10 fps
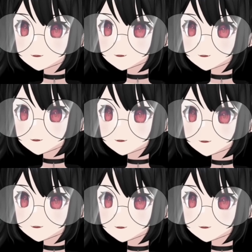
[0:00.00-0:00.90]
By the way, I
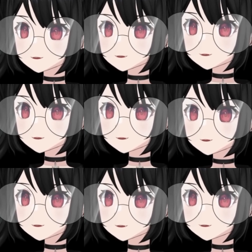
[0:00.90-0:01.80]
don't know if the
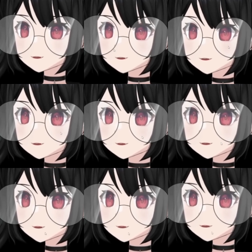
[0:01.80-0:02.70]
guy is
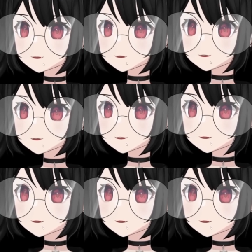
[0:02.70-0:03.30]
inherently